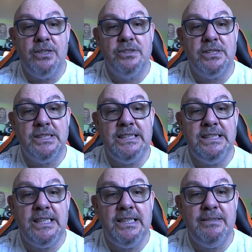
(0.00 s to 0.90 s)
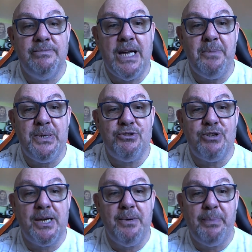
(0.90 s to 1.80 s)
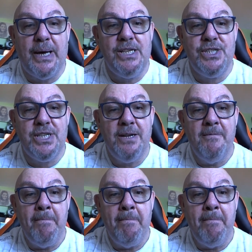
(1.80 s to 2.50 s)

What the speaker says: onto the Vapin Dragon page.